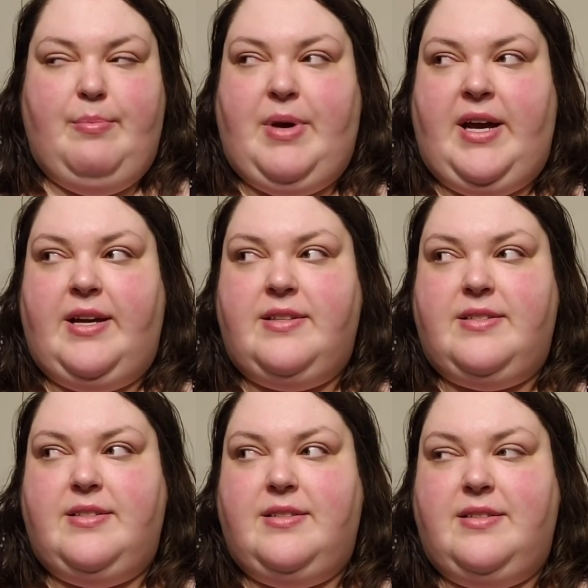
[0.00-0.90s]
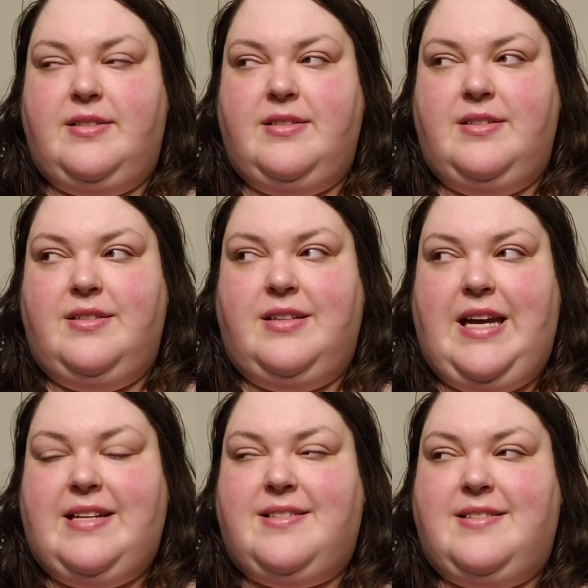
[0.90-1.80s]
but
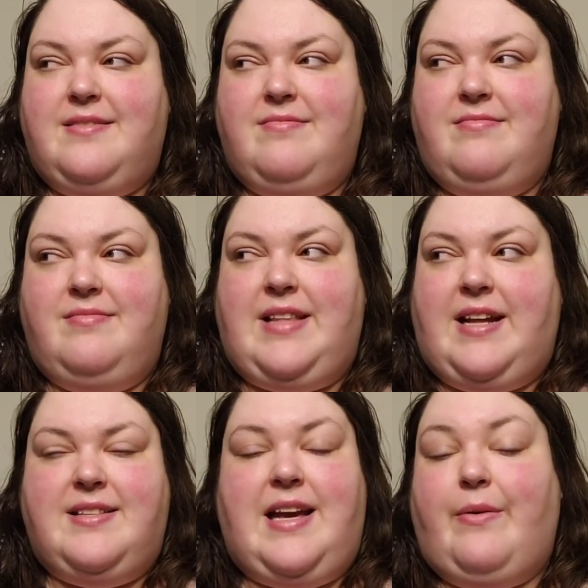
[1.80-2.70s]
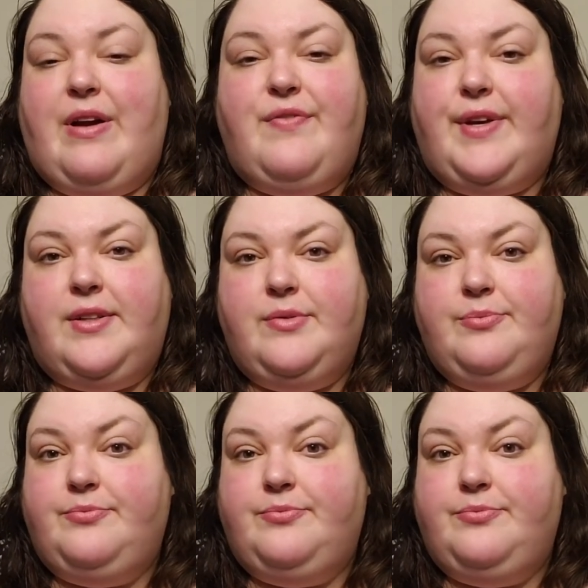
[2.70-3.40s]
it's that's how I feel.